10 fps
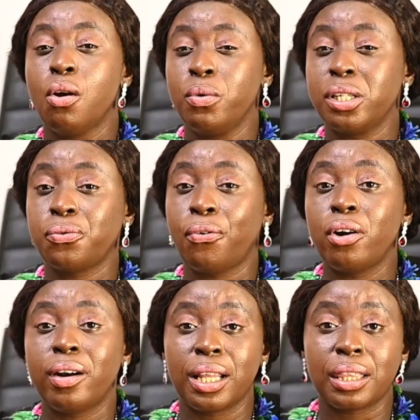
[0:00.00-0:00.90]
which is
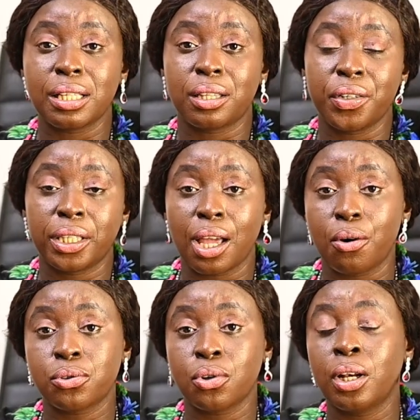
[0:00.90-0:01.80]

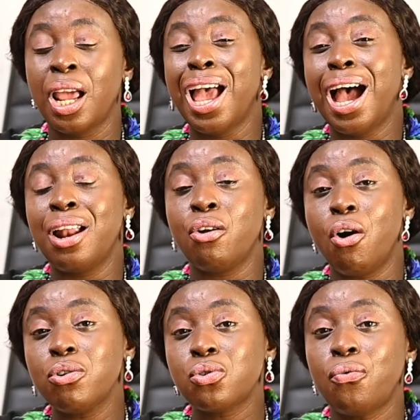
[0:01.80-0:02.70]
433,000, and
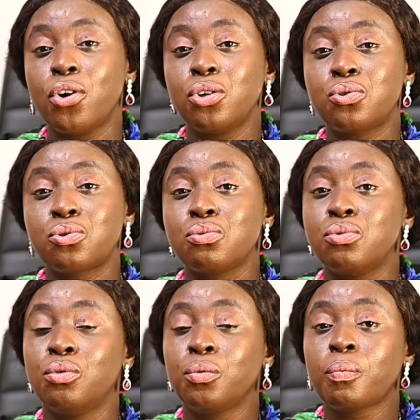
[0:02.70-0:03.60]
also for you
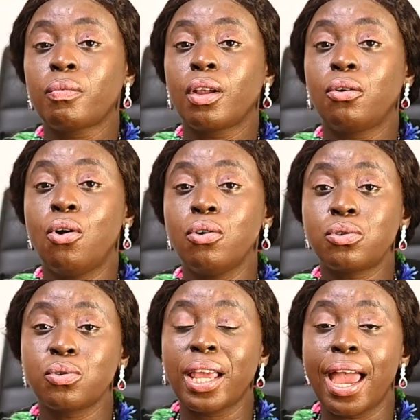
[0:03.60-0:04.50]
to
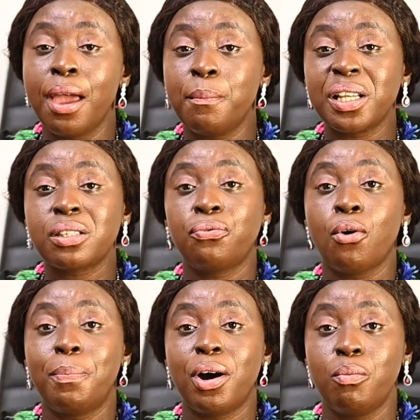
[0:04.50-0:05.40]
go to their embassy
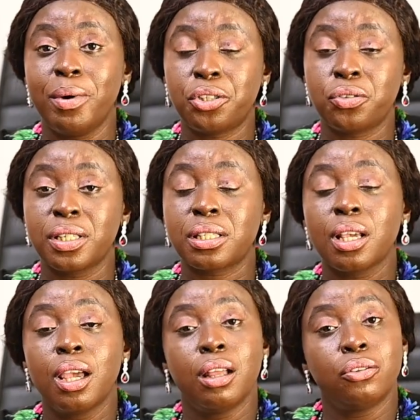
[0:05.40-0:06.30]
for biometrics.